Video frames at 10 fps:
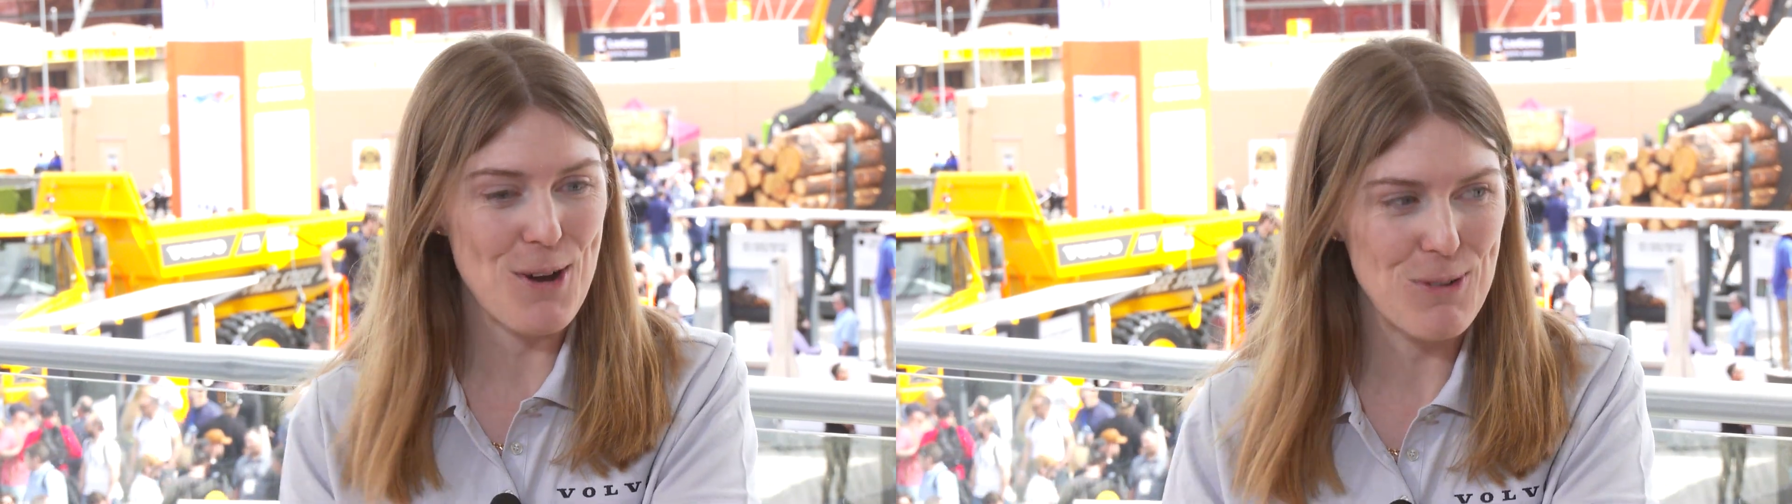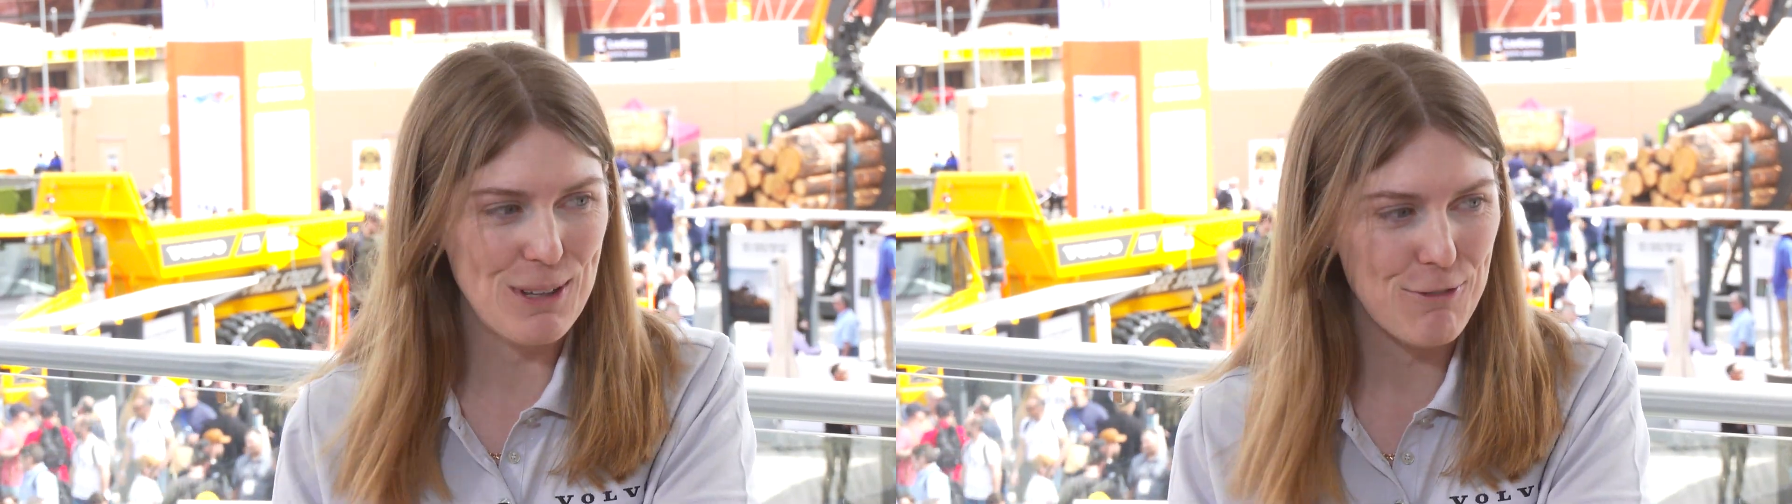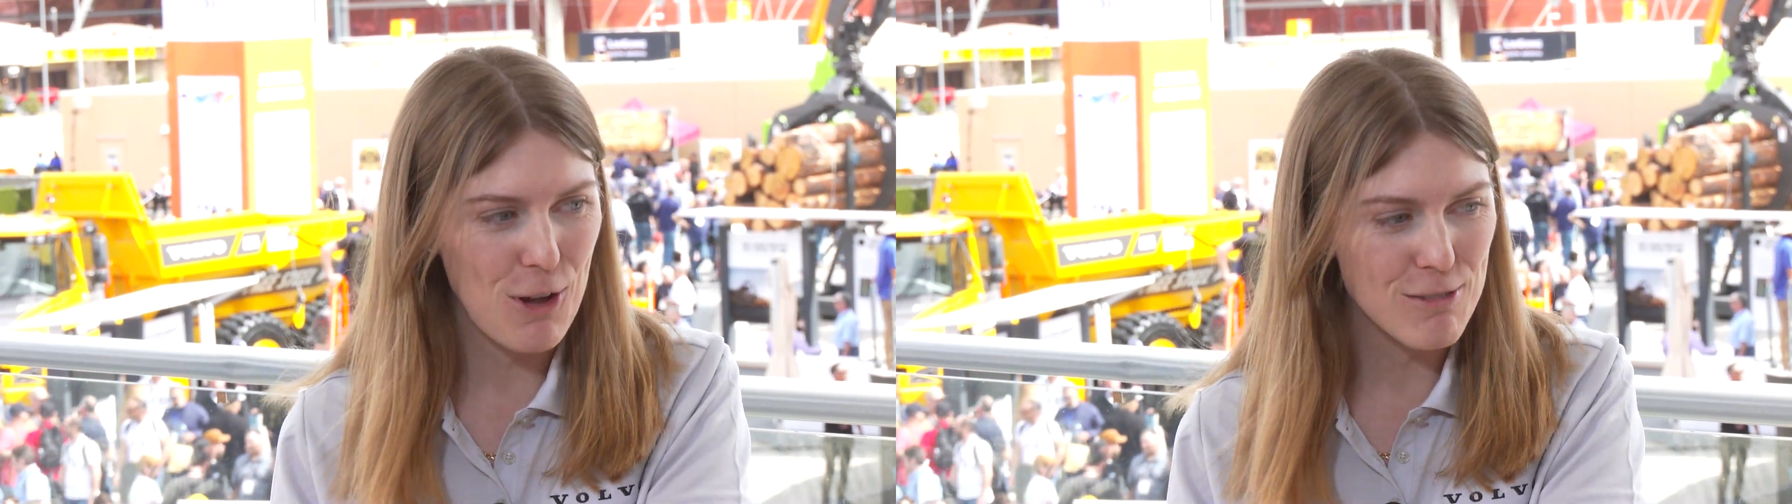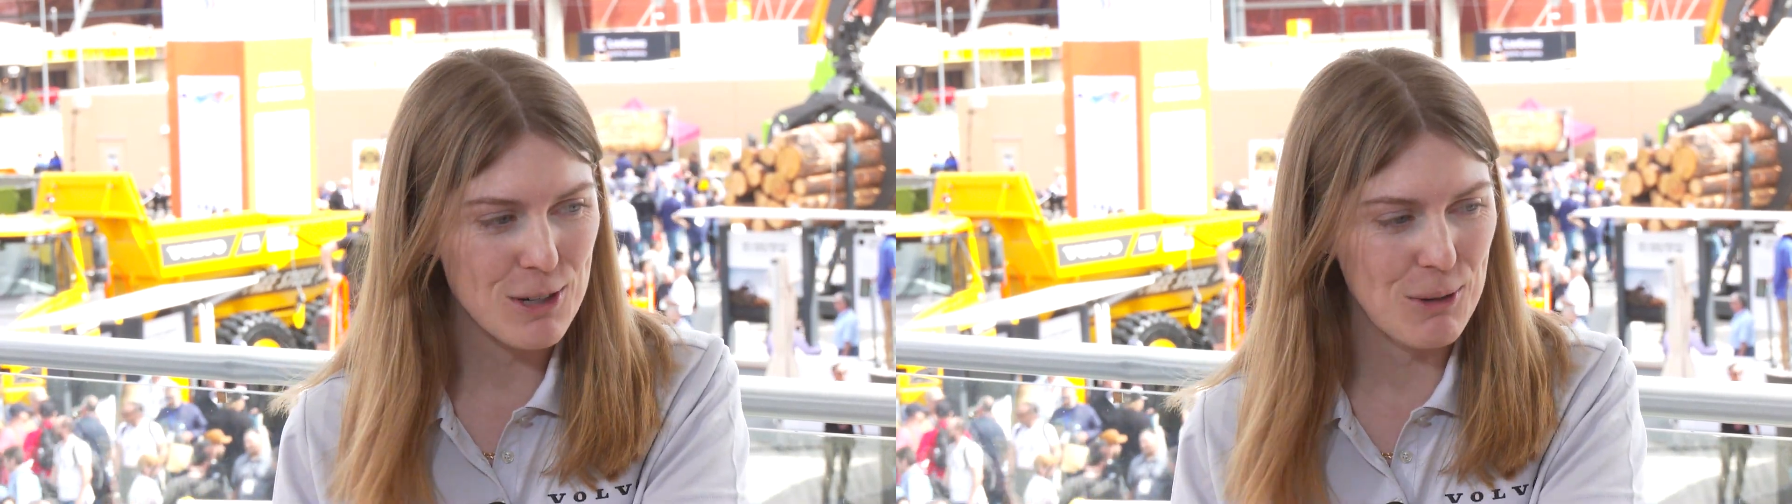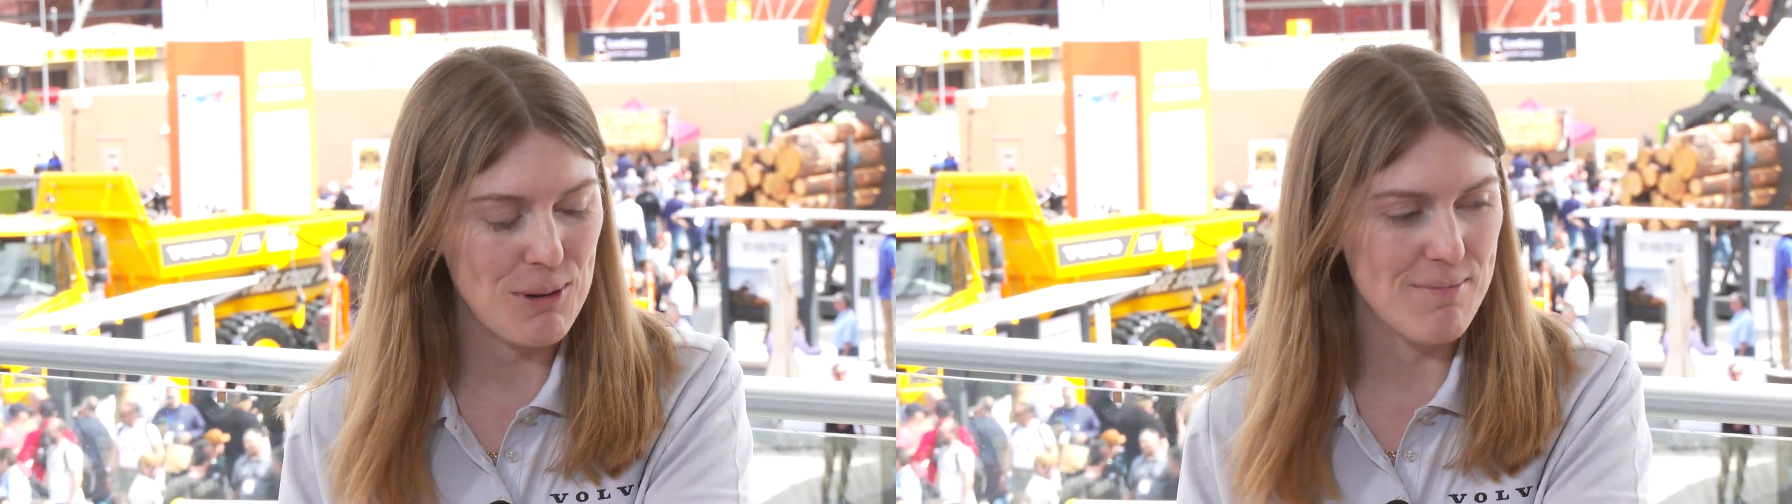only Volvo
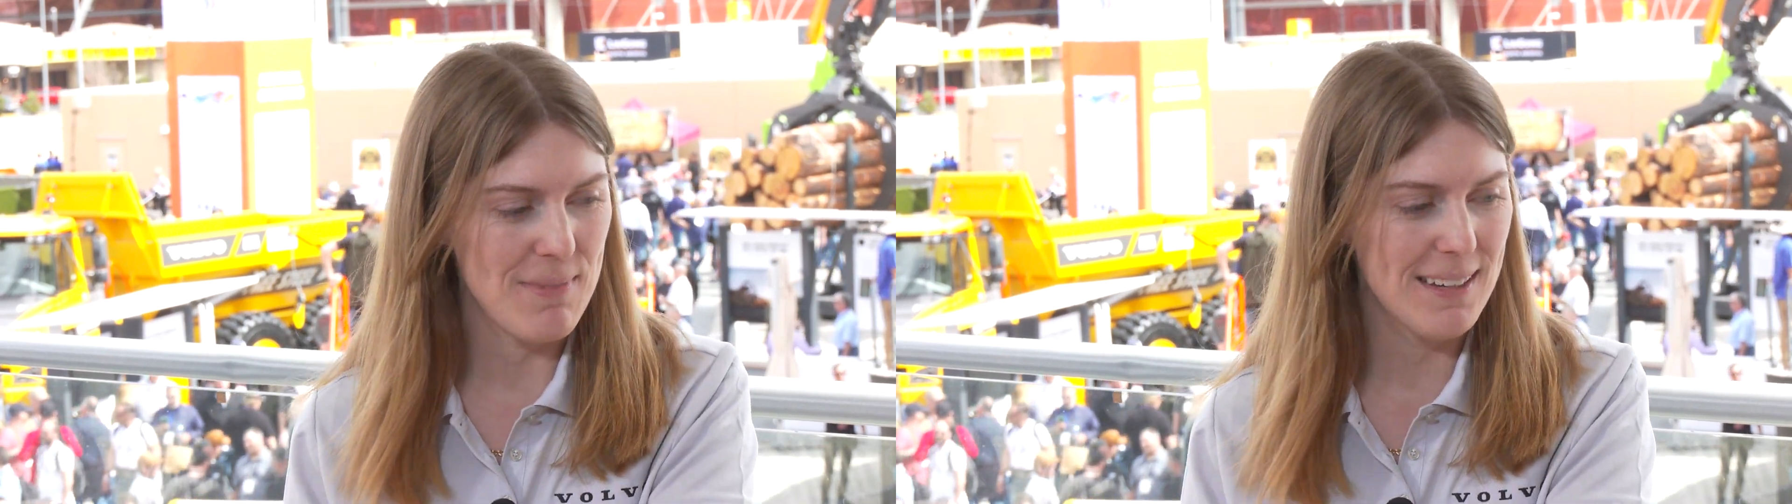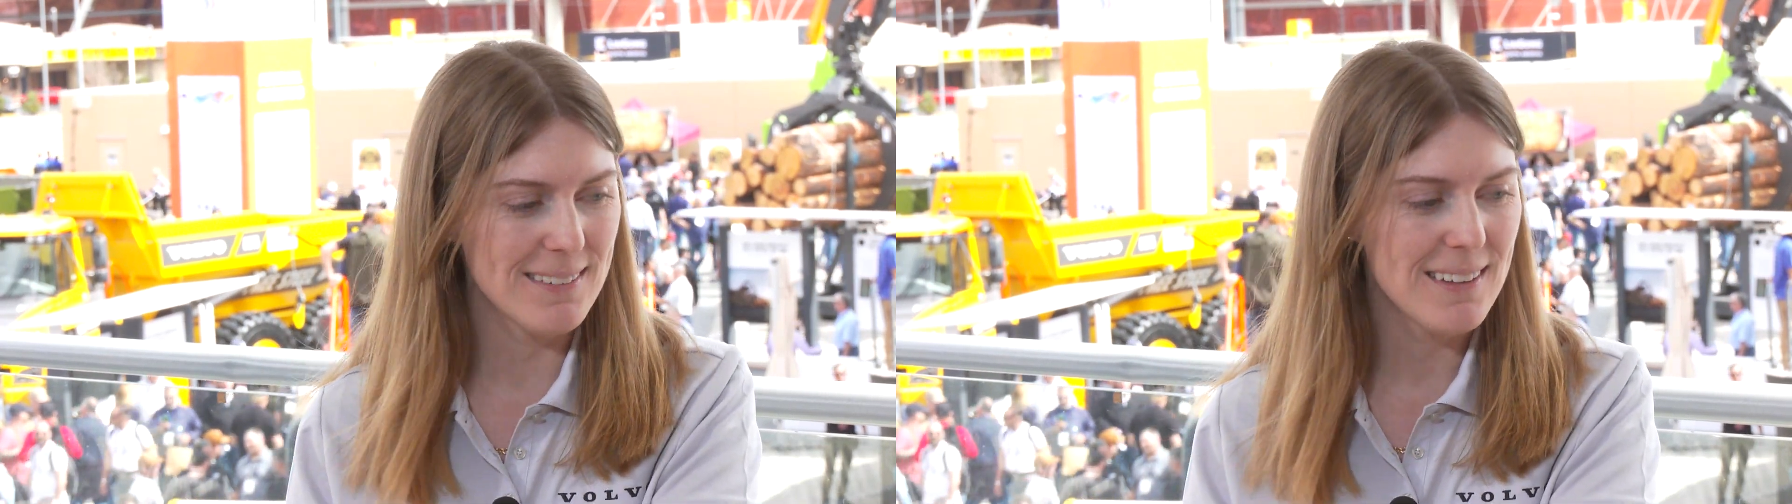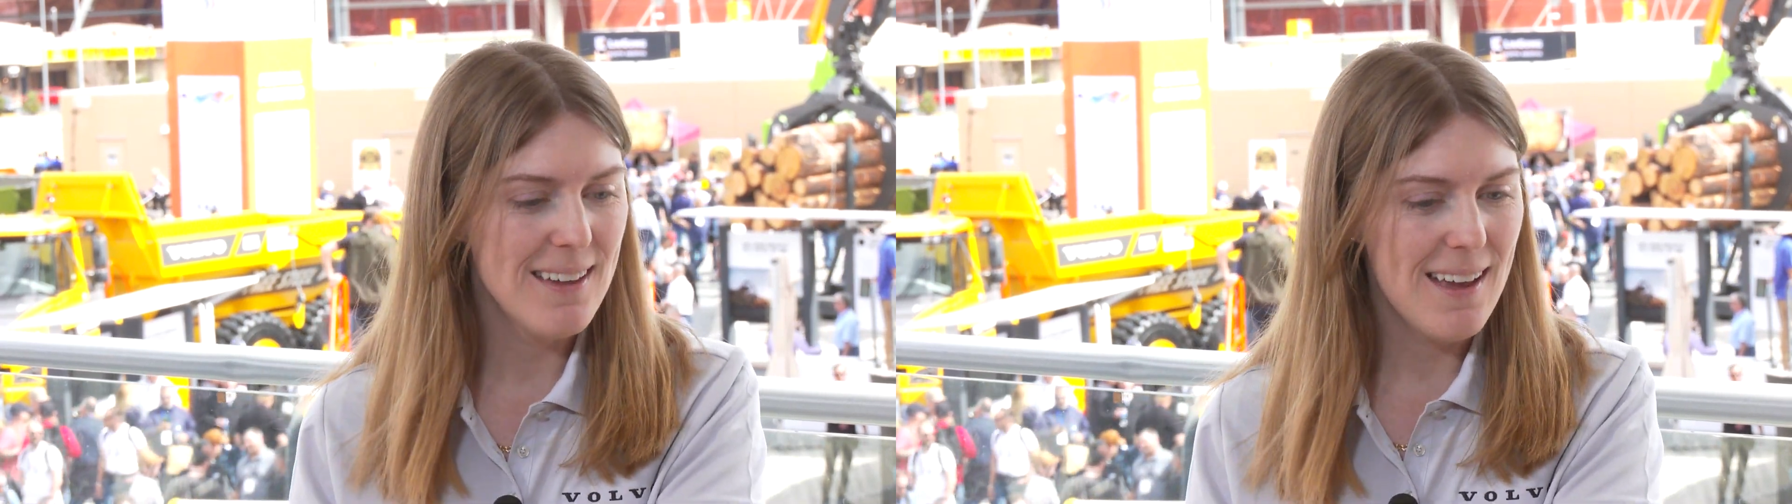equipment,